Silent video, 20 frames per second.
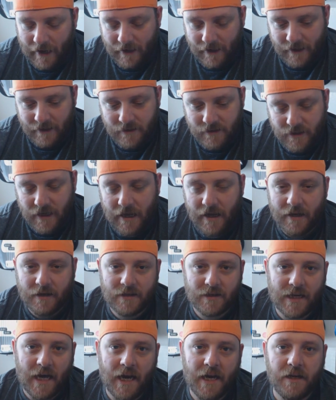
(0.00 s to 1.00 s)

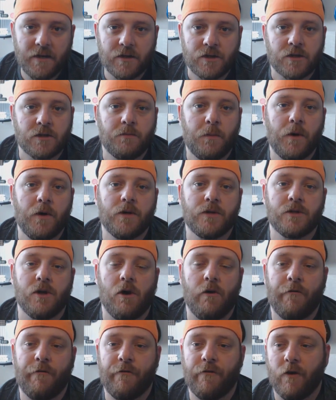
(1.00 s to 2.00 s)
It kind of spurs
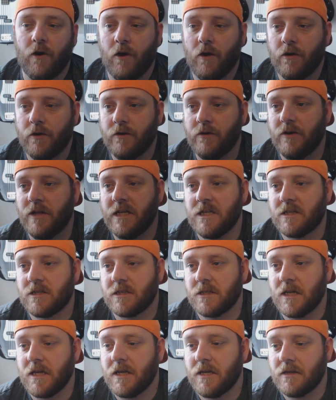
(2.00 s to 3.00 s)
off on
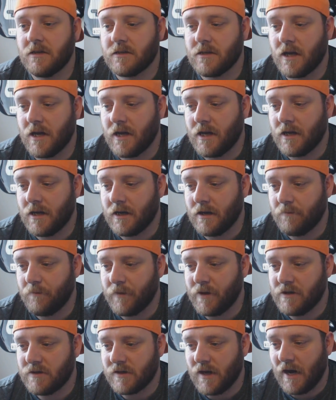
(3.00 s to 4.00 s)
these things, like
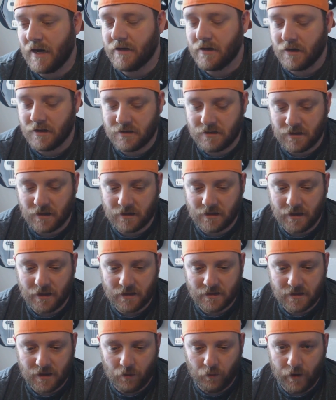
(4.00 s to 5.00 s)
these idealistic
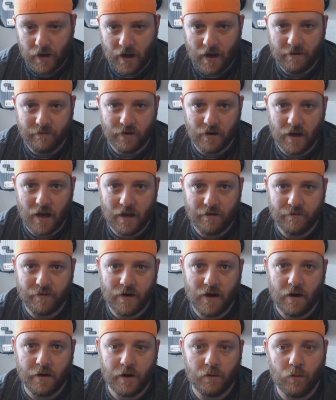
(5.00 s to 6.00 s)
things that we have in life
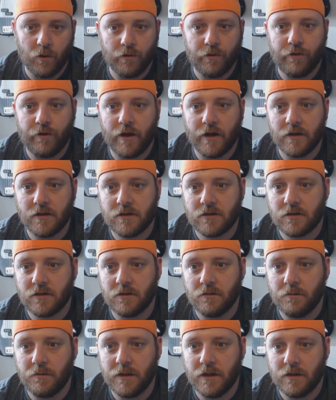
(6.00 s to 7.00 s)
and how you want things
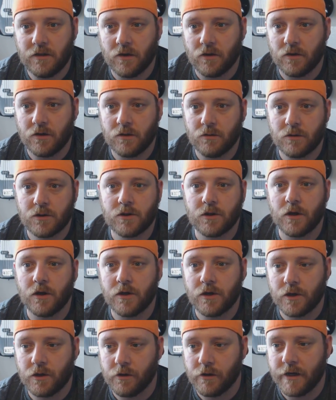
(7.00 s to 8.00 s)
to be done to a
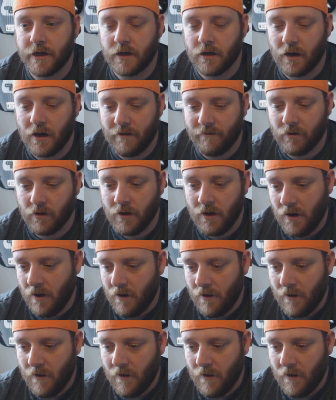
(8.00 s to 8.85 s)
certain degree and a level.